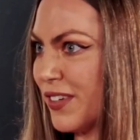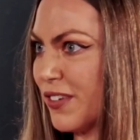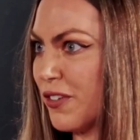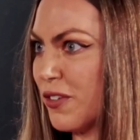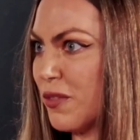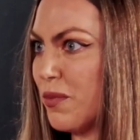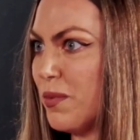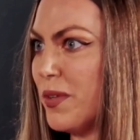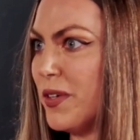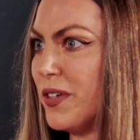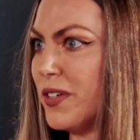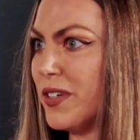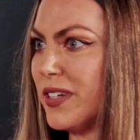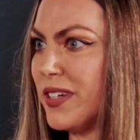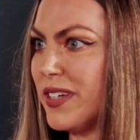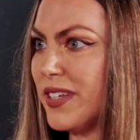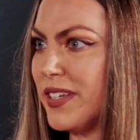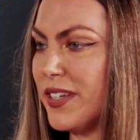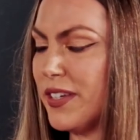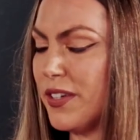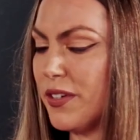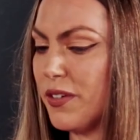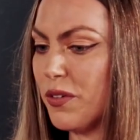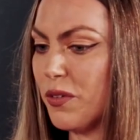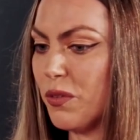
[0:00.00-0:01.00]

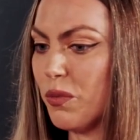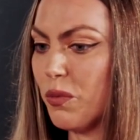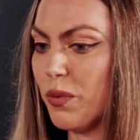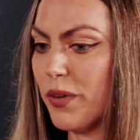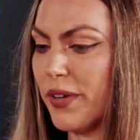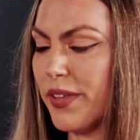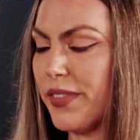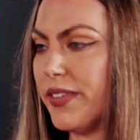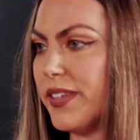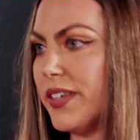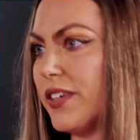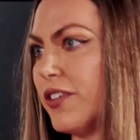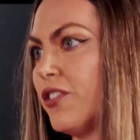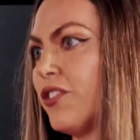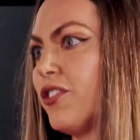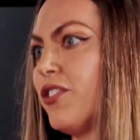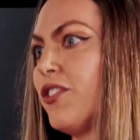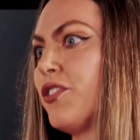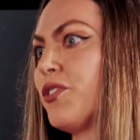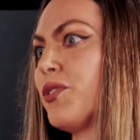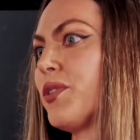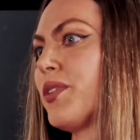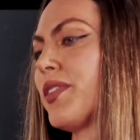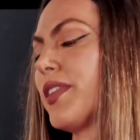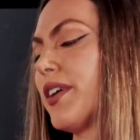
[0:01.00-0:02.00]
community, when the
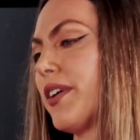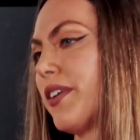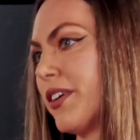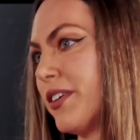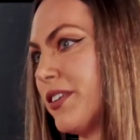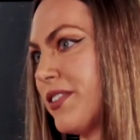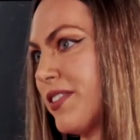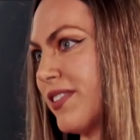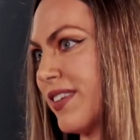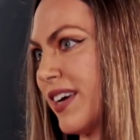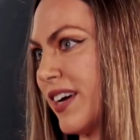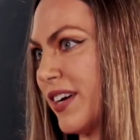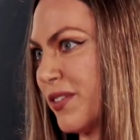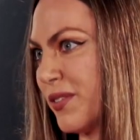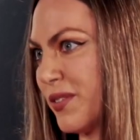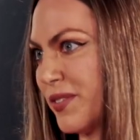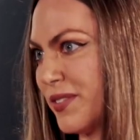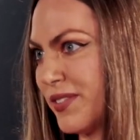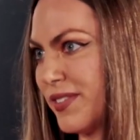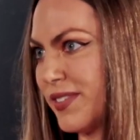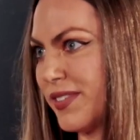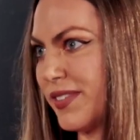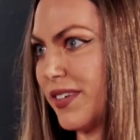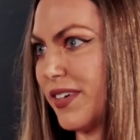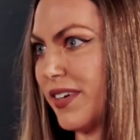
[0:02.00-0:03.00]
issues with Artsakh
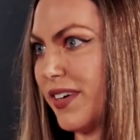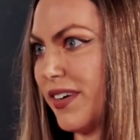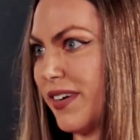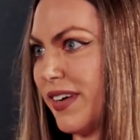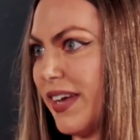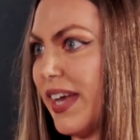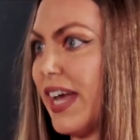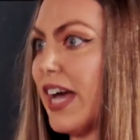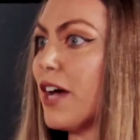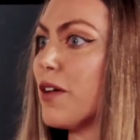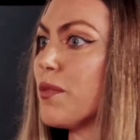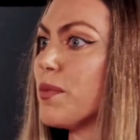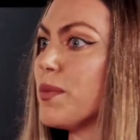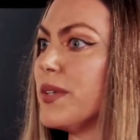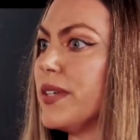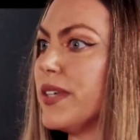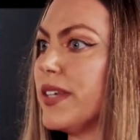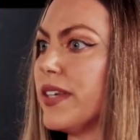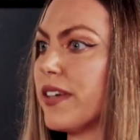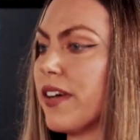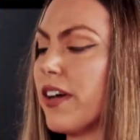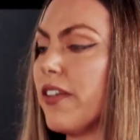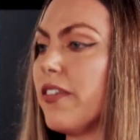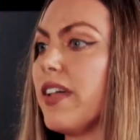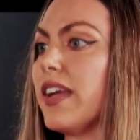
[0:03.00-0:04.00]
was
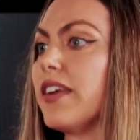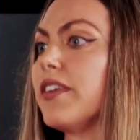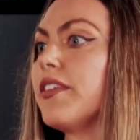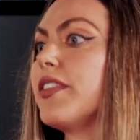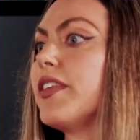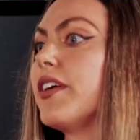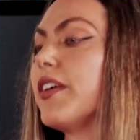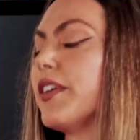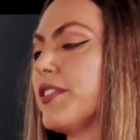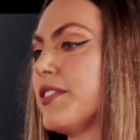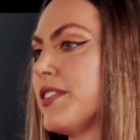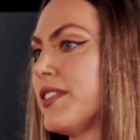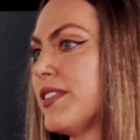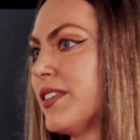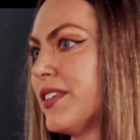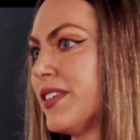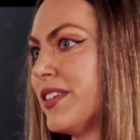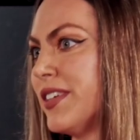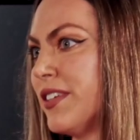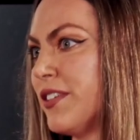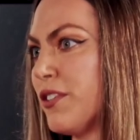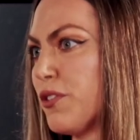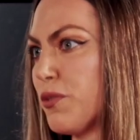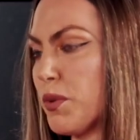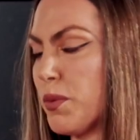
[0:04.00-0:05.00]
happening, a lot of the
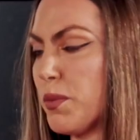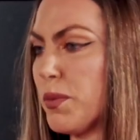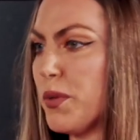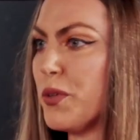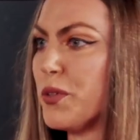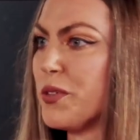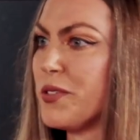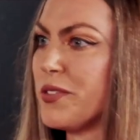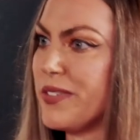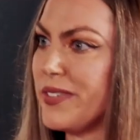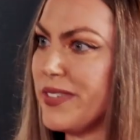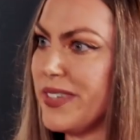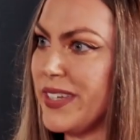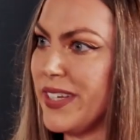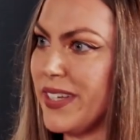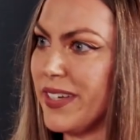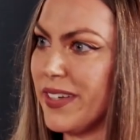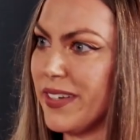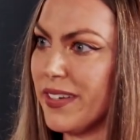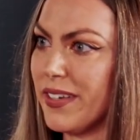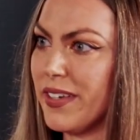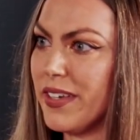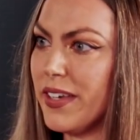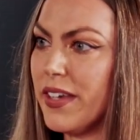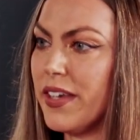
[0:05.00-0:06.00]
Assyrians were
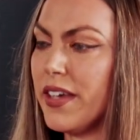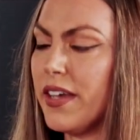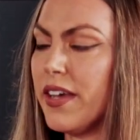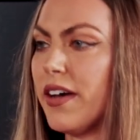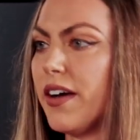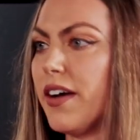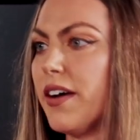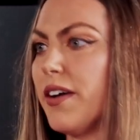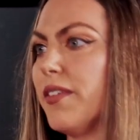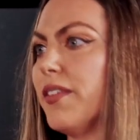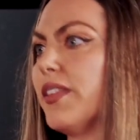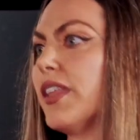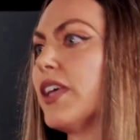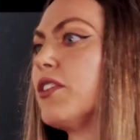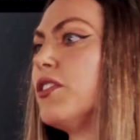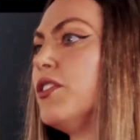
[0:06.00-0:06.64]
posting like